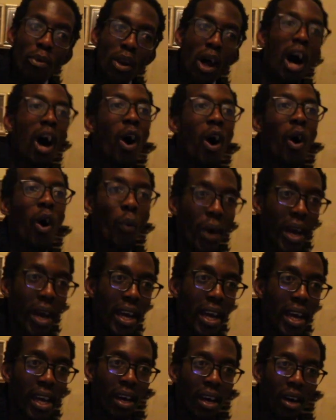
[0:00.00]
are
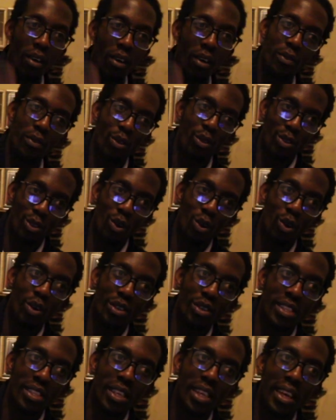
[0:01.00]
aware of those
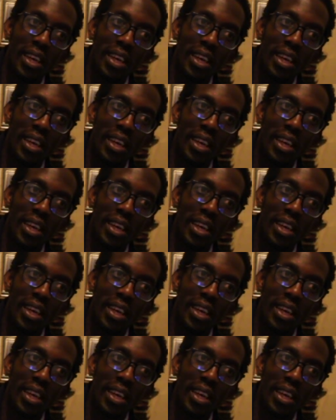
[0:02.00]
laws